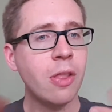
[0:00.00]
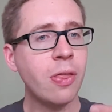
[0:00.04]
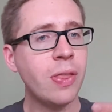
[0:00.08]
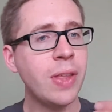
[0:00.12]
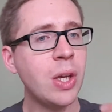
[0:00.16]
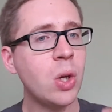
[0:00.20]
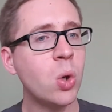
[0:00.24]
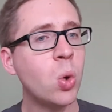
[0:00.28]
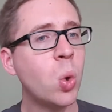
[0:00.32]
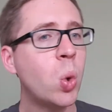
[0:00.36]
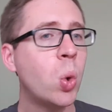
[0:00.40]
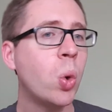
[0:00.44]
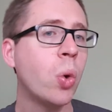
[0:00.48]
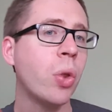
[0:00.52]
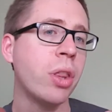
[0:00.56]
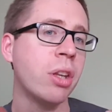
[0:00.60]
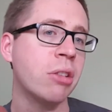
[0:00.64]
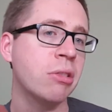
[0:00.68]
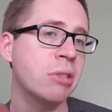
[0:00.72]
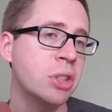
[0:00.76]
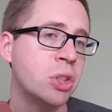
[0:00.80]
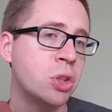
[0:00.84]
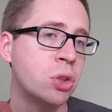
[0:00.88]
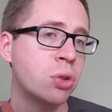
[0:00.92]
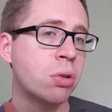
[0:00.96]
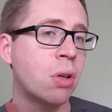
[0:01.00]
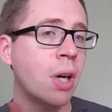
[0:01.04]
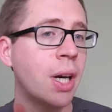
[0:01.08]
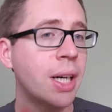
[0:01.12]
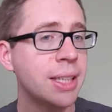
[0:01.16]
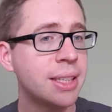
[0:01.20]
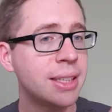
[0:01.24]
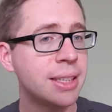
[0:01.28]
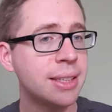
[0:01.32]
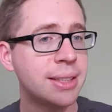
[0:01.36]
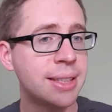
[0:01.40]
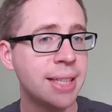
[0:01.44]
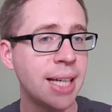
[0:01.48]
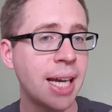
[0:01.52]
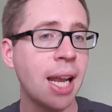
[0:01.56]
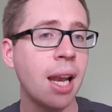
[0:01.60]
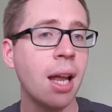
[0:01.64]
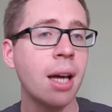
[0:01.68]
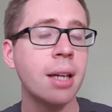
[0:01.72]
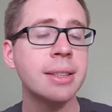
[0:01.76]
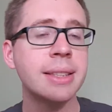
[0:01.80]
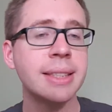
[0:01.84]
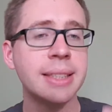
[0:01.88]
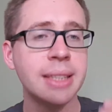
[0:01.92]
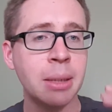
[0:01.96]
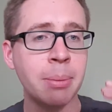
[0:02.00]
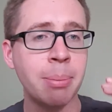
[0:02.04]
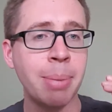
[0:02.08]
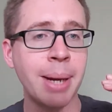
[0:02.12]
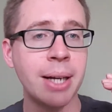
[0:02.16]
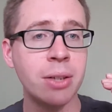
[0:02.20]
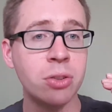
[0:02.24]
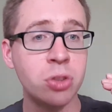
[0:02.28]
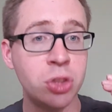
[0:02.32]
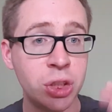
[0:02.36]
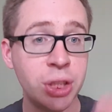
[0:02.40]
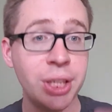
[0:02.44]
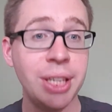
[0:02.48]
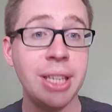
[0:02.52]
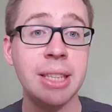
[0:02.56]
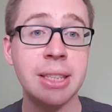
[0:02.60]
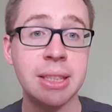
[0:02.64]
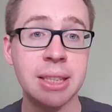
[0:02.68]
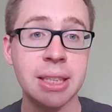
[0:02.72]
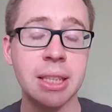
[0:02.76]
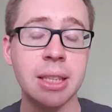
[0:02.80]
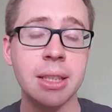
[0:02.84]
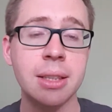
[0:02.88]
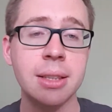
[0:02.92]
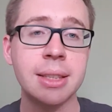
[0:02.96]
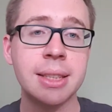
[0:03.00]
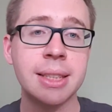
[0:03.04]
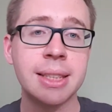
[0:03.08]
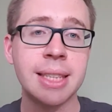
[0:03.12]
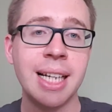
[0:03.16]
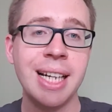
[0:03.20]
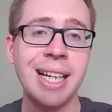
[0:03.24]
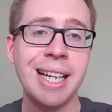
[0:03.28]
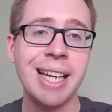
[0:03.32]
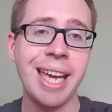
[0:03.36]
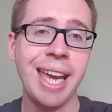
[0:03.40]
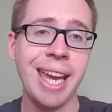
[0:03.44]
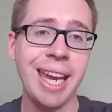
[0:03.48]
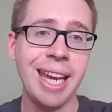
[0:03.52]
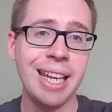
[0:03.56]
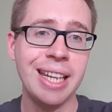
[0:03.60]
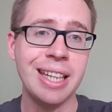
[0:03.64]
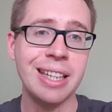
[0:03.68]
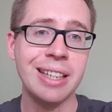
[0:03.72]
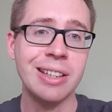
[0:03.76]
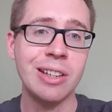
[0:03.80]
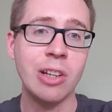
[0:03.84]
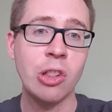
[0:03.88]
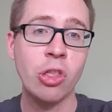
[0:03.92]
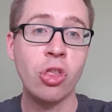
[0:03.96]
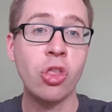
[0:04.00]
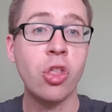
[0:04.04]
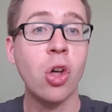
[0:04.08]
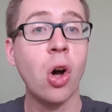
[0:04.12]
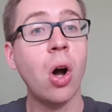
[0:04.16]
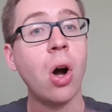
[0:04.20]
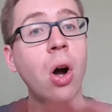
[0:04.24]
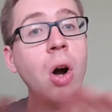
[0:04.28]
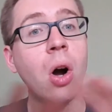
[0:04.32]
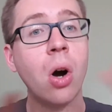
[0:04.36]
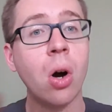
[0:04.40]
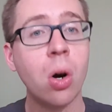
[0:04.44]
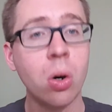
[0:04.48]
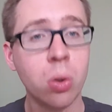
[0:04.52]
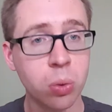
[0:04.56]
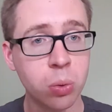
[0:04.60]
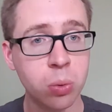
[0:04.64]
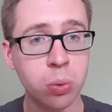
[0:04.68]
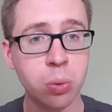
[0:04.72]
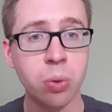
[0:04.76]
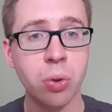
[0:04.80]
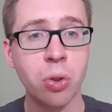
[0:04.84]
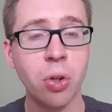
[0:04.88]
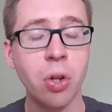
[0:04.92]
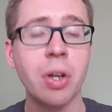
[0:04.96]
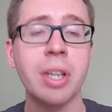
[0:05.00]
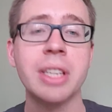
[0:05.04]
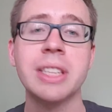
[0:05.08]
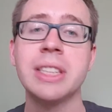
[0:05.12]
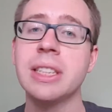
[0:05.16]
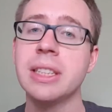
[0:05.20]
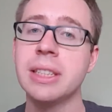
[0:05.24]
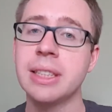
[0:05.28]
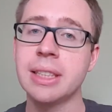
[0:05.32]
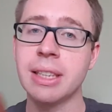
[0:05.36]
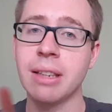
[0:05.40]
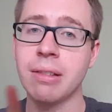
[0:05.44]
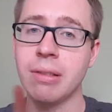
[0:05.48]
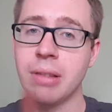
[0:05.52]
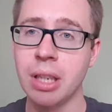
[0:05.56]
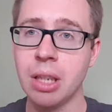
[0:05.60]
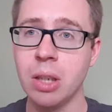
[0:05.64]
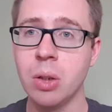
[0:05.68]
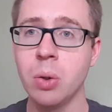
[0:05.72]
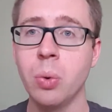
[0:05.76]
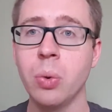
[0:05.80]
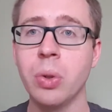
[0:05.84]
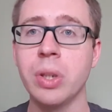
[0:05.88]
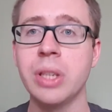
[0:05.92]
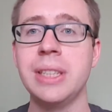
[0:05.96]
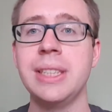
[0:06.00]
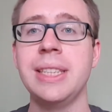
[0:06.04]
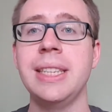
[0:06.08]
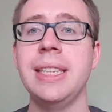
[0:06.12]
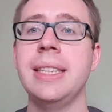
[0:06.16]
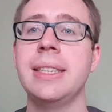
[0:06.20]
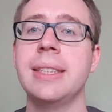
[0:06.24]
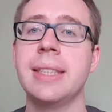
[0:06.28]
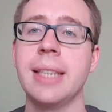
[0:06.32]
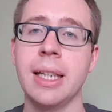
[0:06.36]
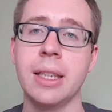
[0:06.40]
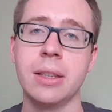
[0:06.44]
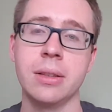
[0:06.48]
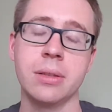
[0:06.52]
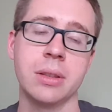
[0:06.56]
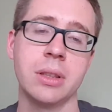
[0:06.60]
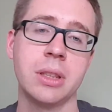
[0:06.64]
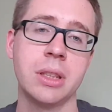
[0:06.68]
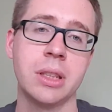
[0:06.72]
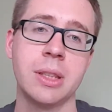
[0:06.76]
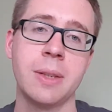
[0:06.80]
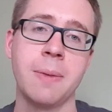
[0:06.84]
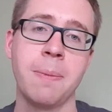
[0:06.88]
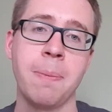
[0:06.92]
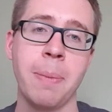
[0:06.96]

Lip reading: the author is trying to tell us about Jesus in the whole, not necessarily in all the details.